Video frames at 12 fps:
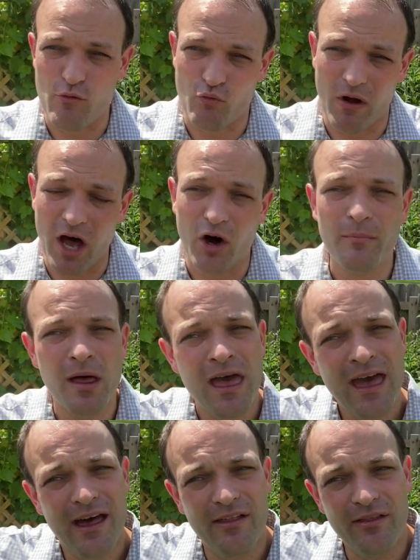realm,
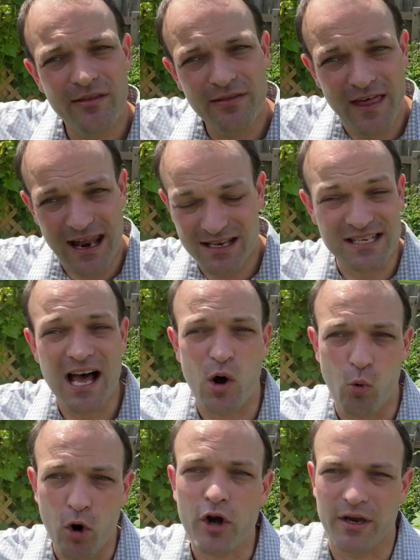that is not
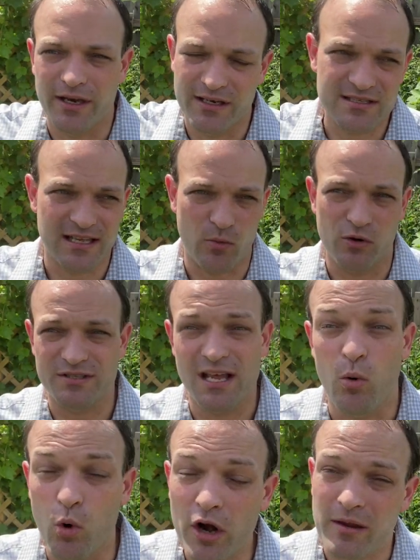working. It's like, well, it's
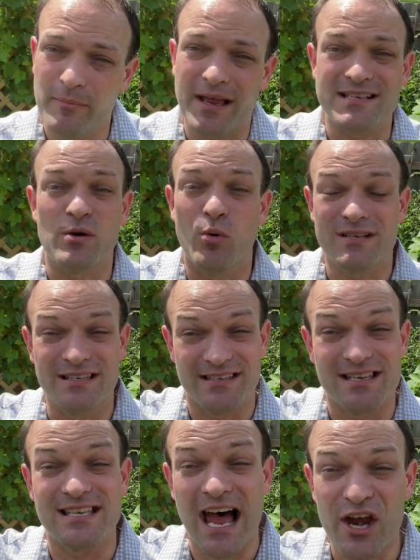not working because it wasn't
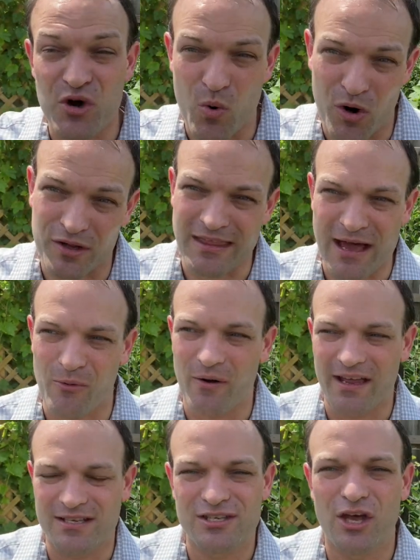designed to work that way.
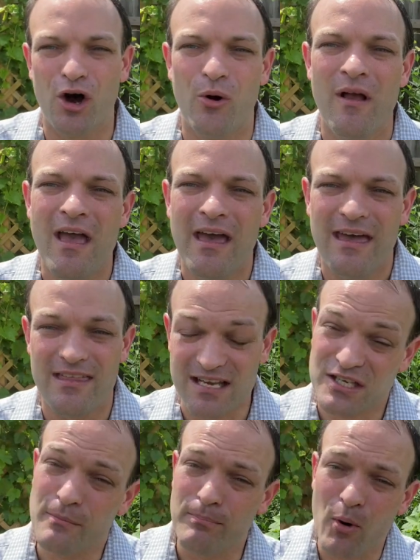So that's
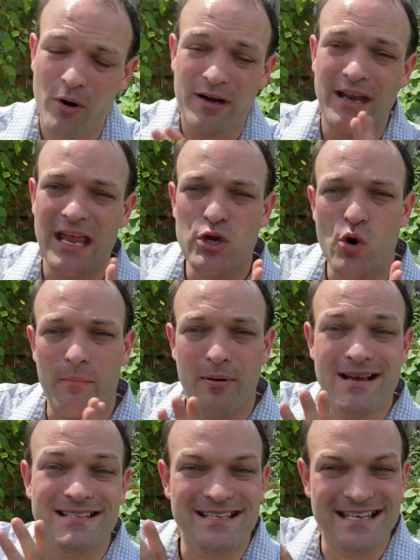important in your
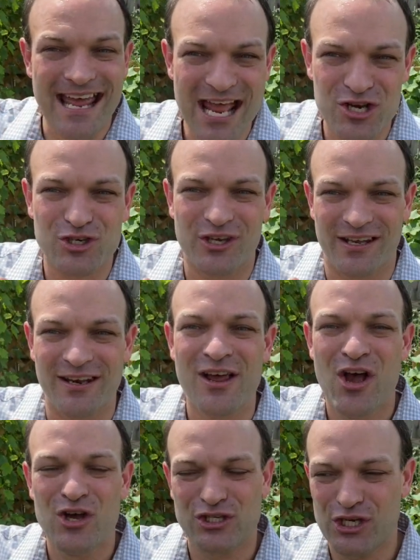presentation
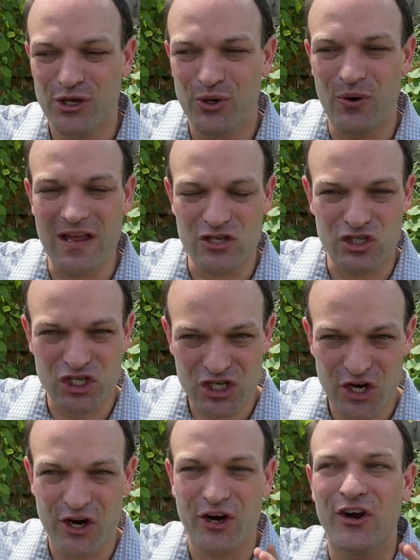to
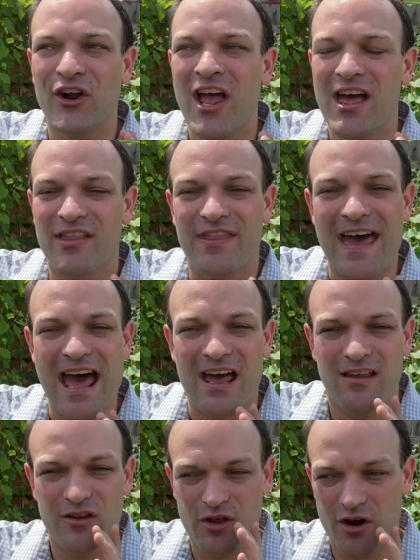ensure that
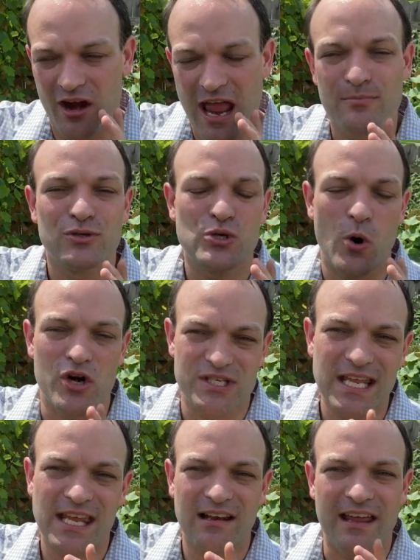you're able to
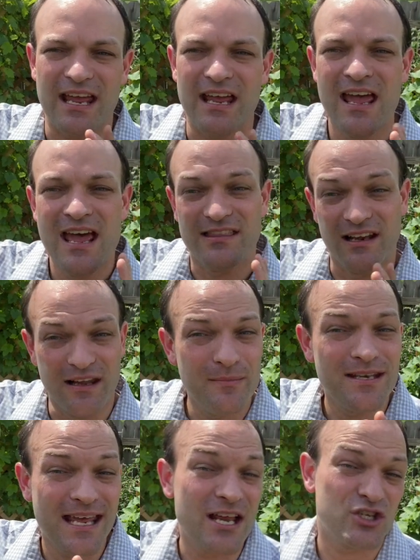articulate the
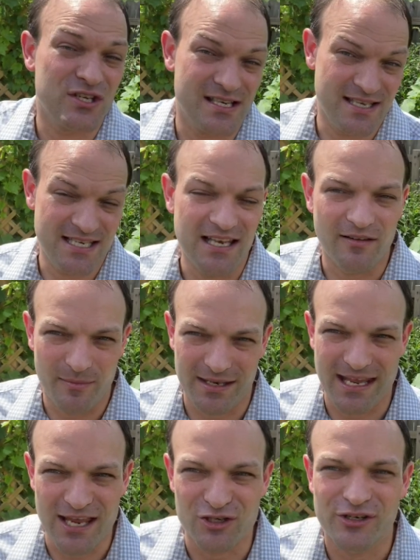limitations and
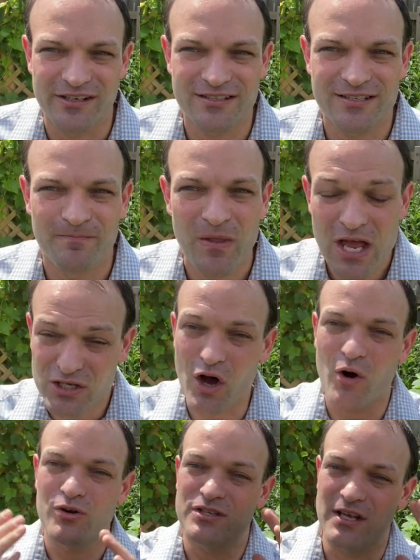delimitations.
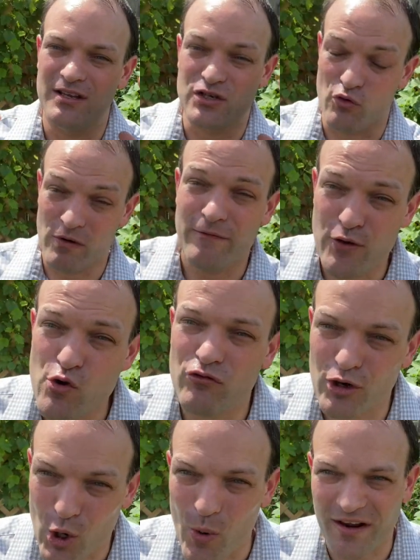So to review
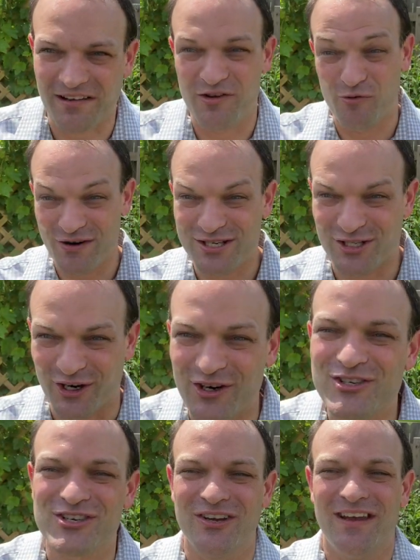real quickly,
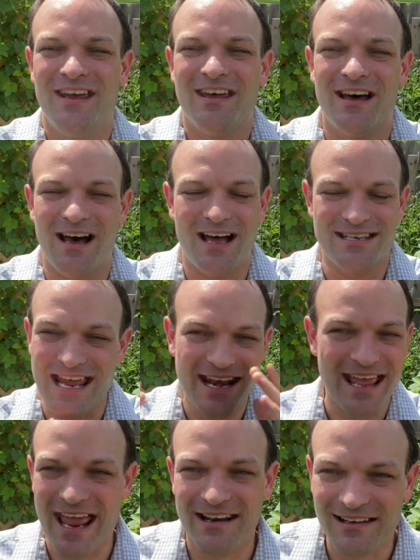research,
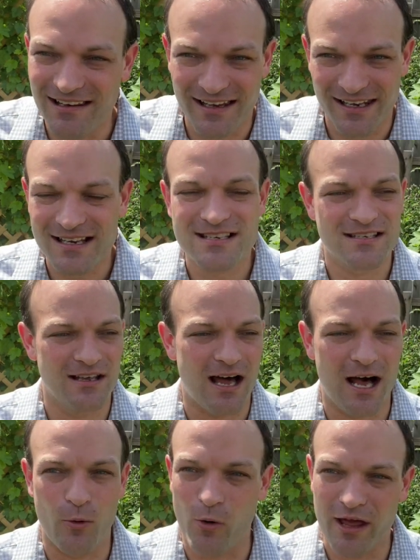data analytics,
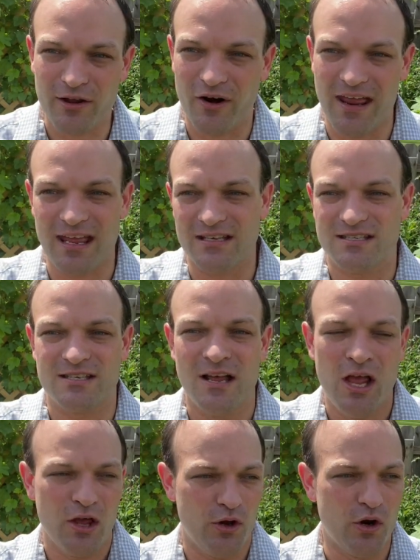whether it's,
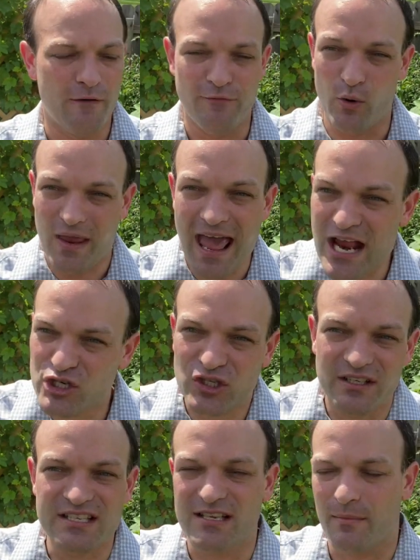
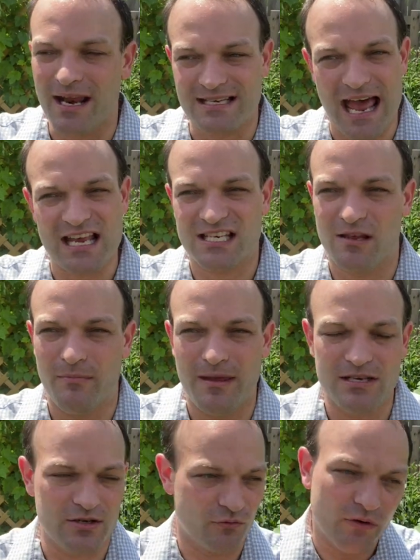vocationally somebody's asking me
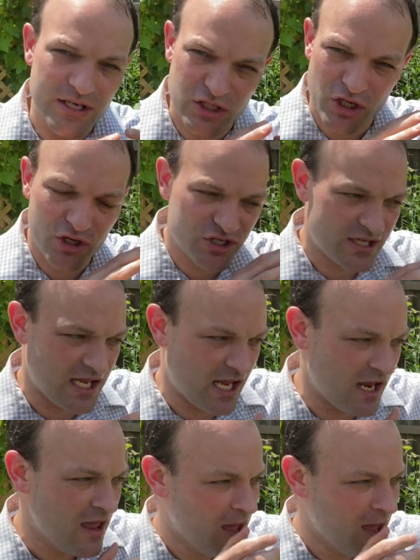to research the